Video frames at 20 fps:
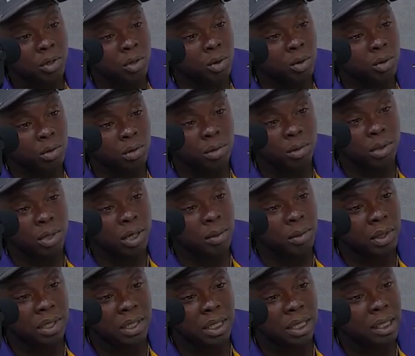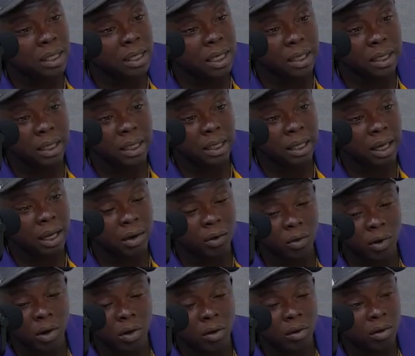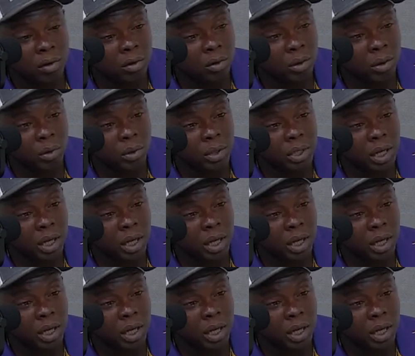We talking about Tuckers? I think y'all raw. What are we talking about?